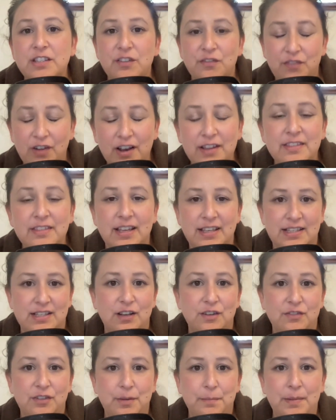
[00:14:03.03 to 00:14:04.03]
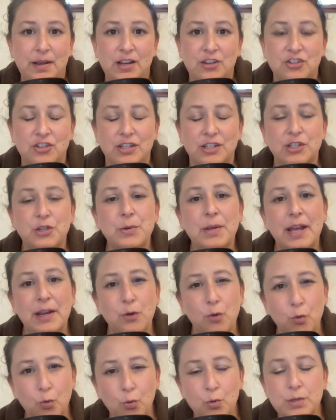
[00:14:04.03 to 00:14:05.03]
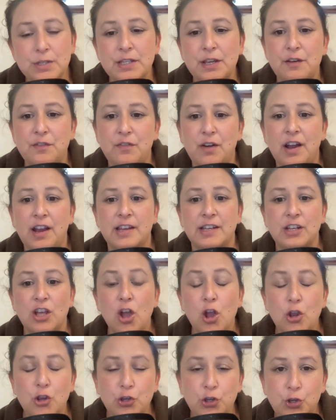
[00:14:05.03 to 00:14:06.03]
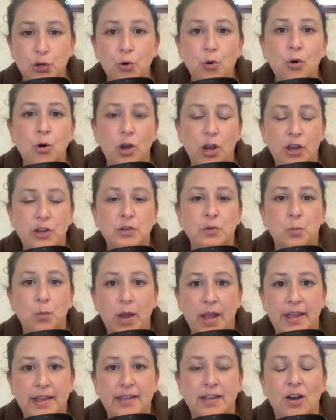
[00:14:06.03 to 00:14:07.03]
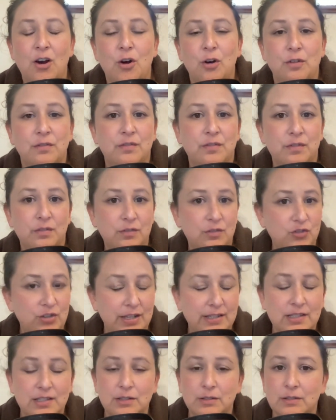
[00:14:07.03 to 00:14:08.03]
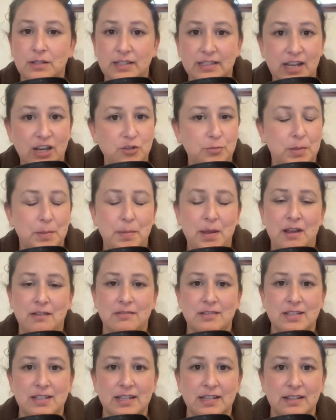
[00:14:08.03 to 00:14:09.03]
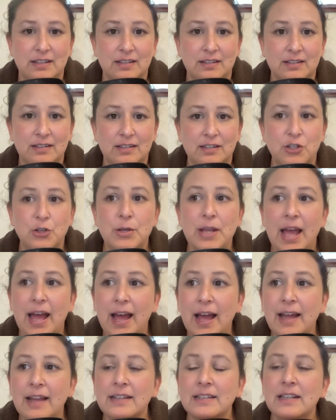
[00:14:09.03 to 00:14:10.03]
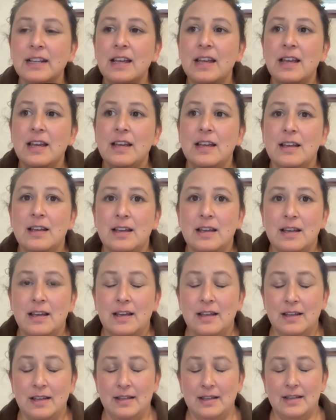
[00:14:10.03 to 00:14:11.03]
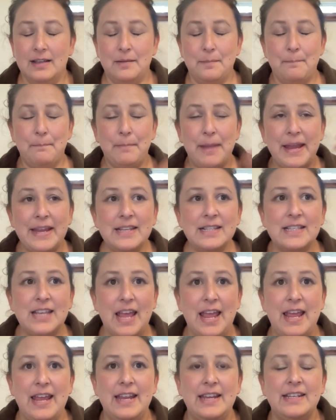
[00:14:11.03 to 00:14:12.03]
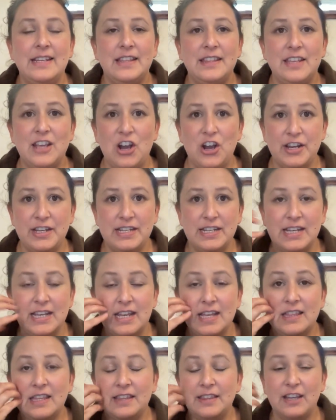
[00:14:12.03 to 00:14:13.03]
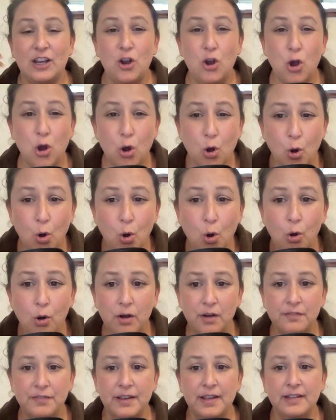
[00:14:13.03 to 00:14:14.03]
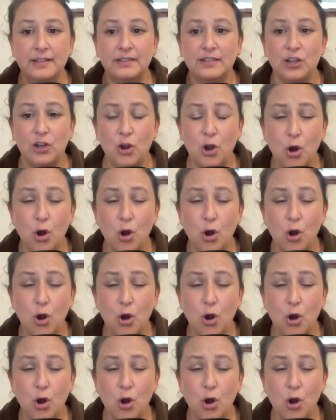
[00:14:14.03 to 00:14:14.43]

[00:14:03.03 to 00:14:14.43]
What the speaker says: you find that self-compassion, you can also find your own way of gentle attachment parenting. You can maintain the idea that the core of it, the